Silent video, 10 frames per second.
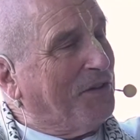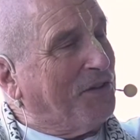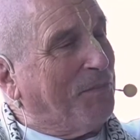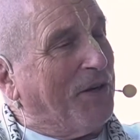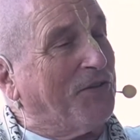a
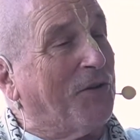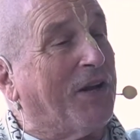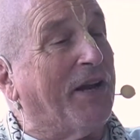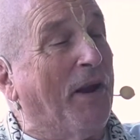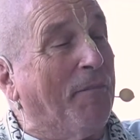special
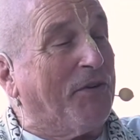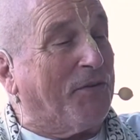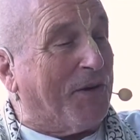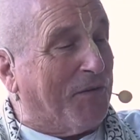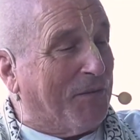kadamba
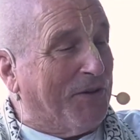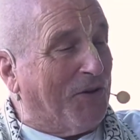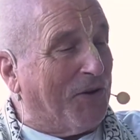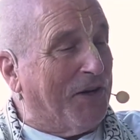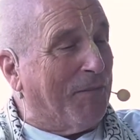tree. We've been
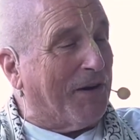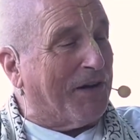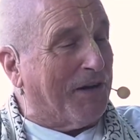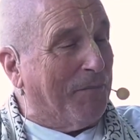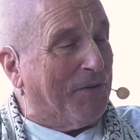talking about
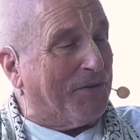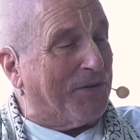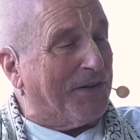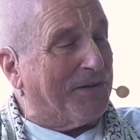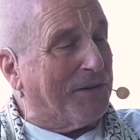kadamba
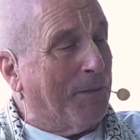trees.